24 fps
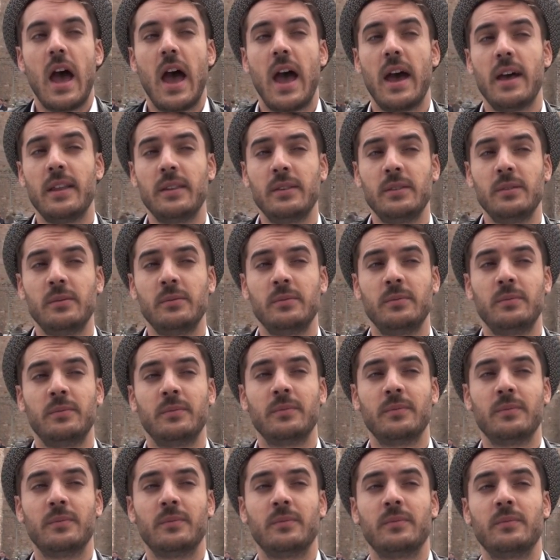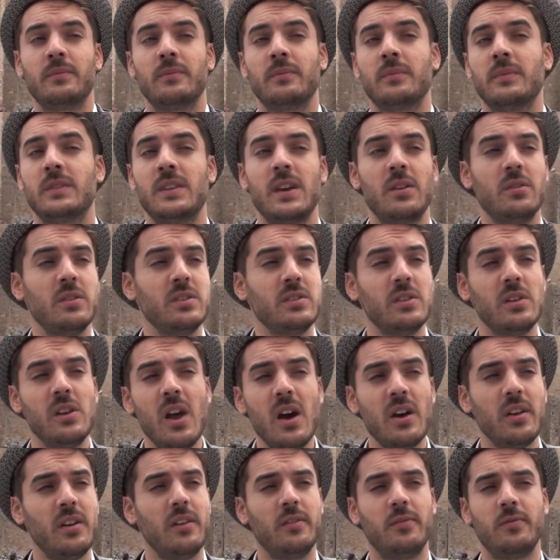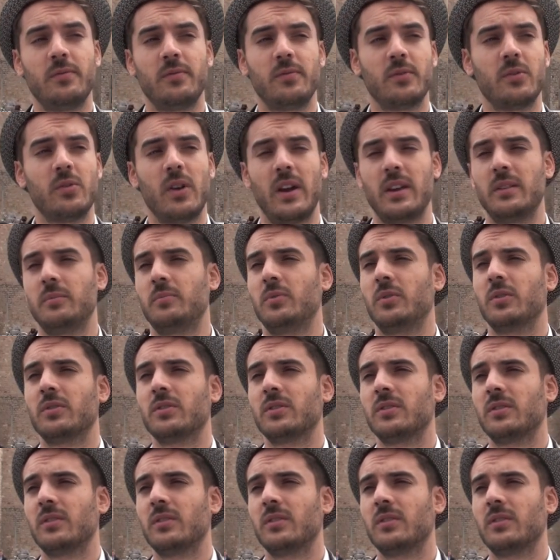And there is a lot of great books.